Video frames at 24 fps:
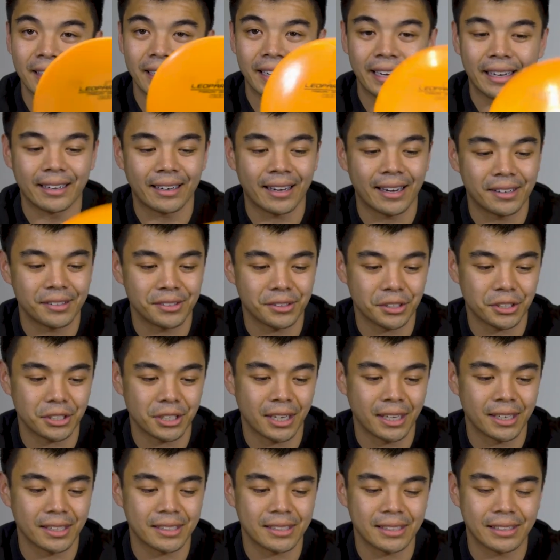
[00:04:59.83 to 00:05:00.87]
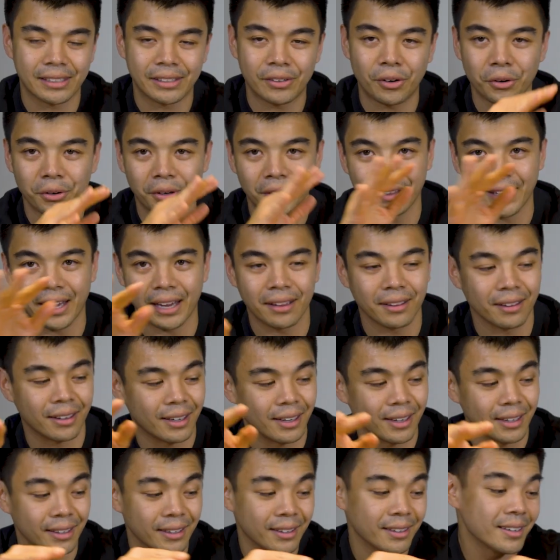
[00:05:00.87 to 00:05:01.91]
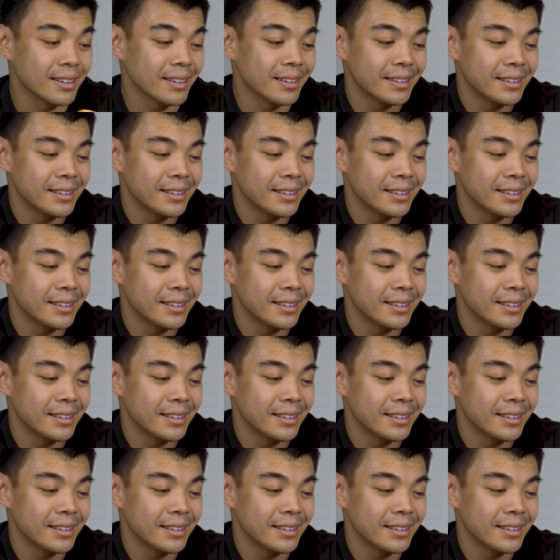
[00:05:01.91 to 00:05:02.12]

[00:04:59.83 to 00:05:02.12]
anhyzer shots and holding that line.